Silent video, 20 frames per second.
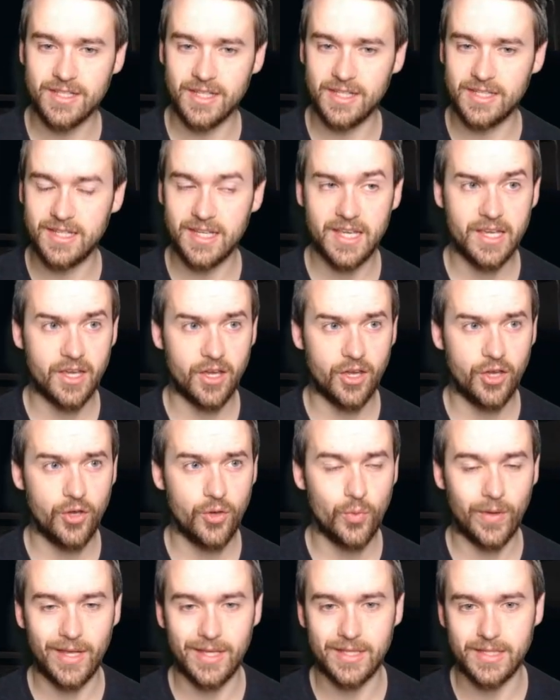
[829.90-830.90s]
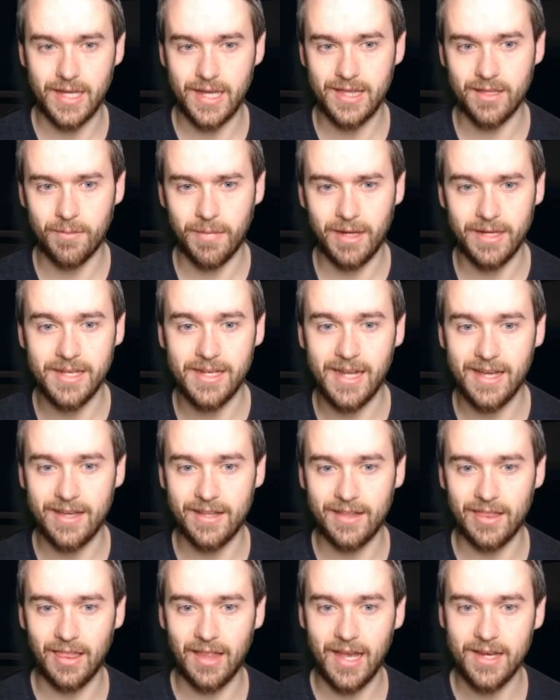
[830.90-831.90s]
to see who is in the Man
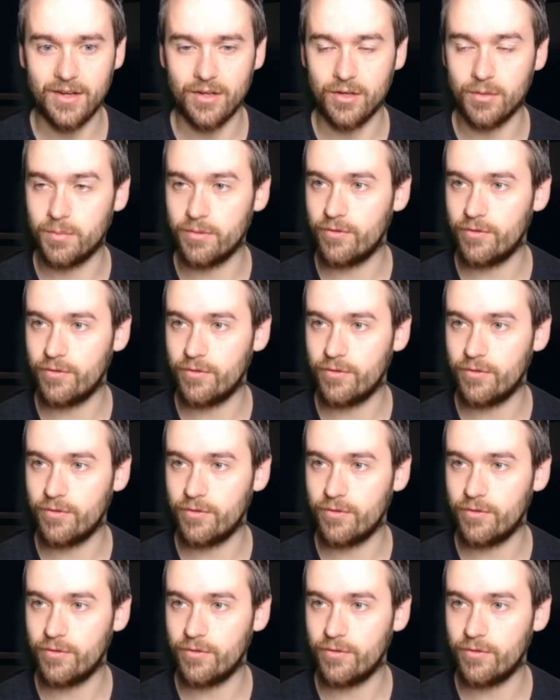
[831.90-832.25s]
United lineup.